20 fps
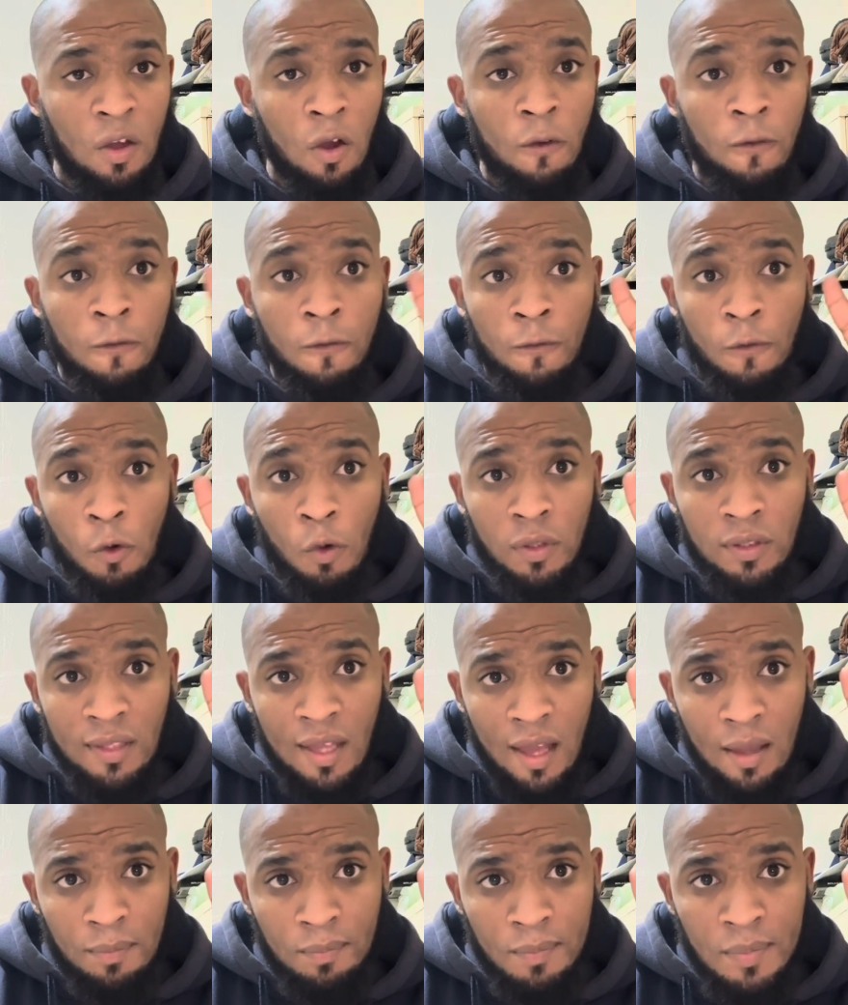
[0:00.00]
are 4
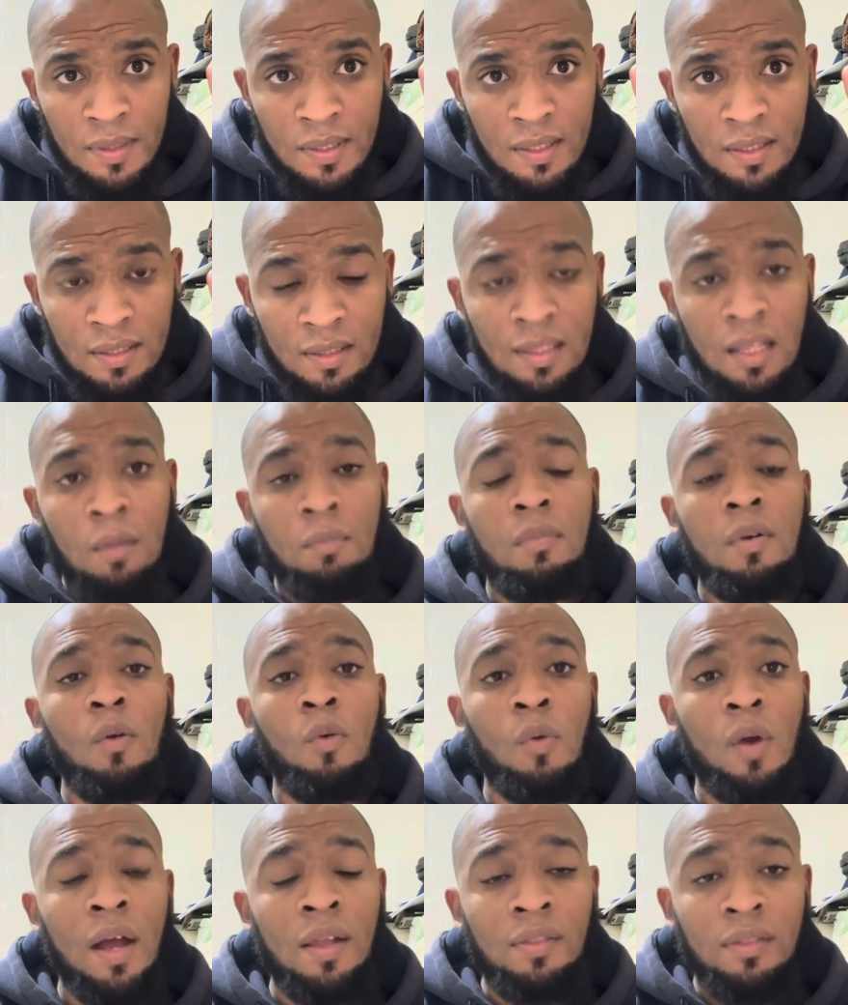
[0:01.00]
types. Number
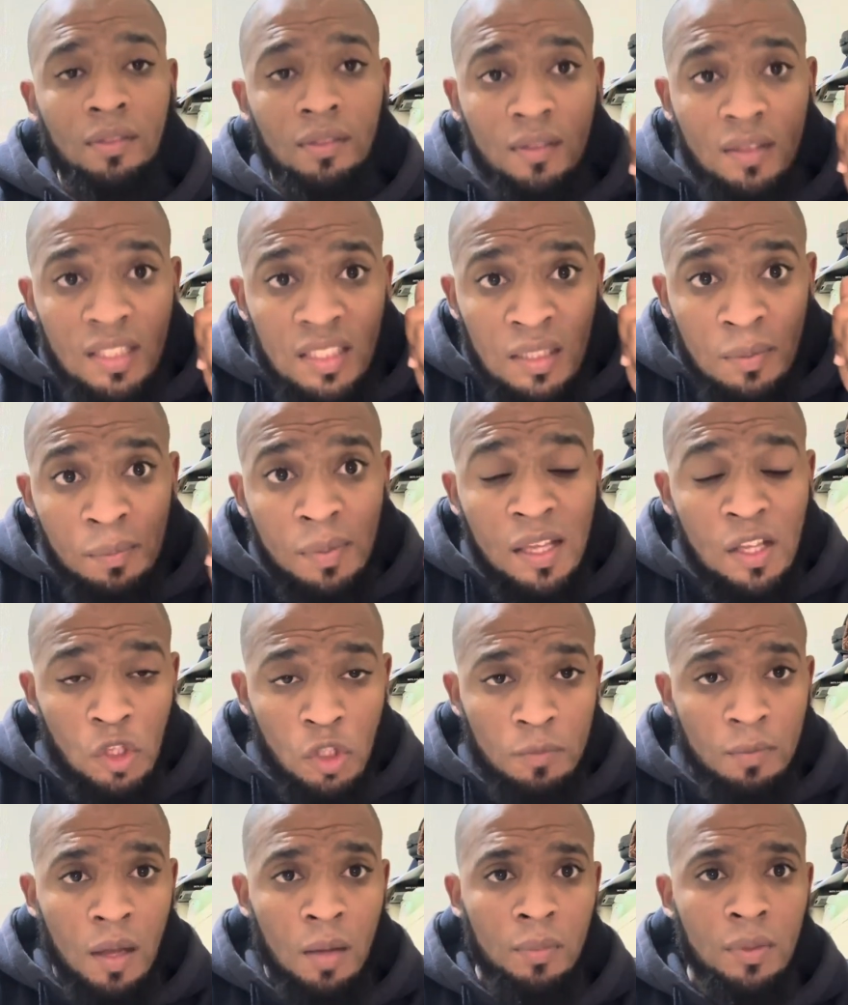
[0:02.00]
1,
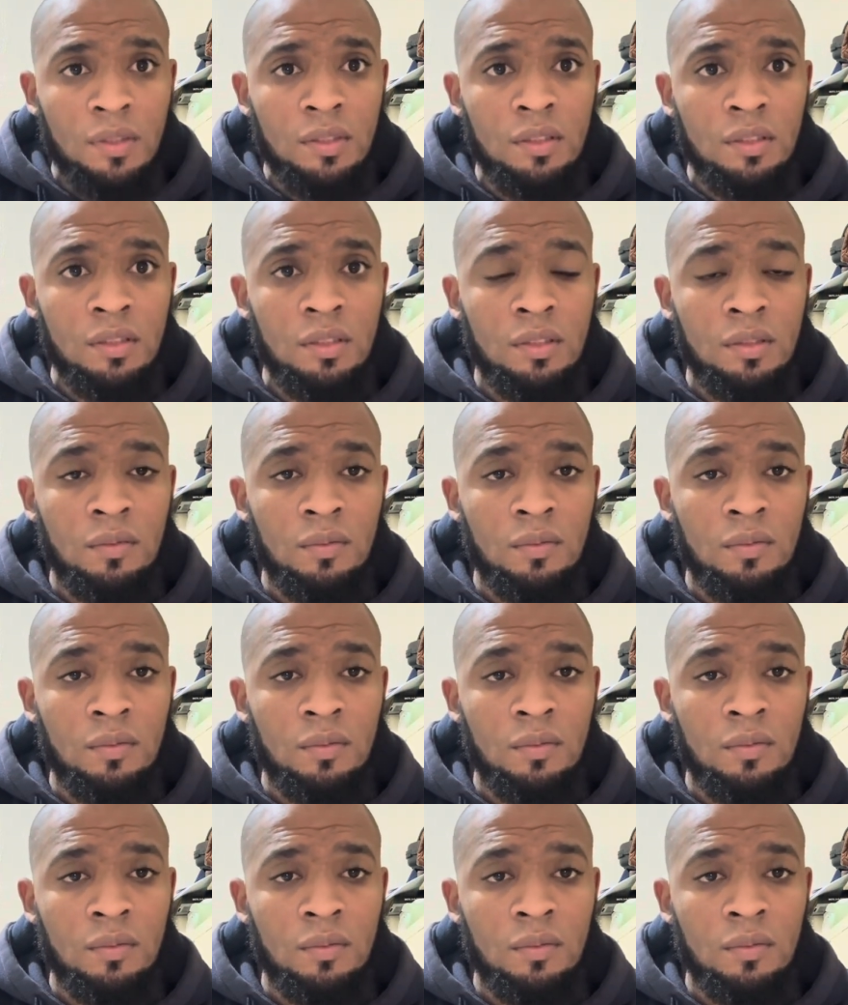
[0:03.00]
speech bubble.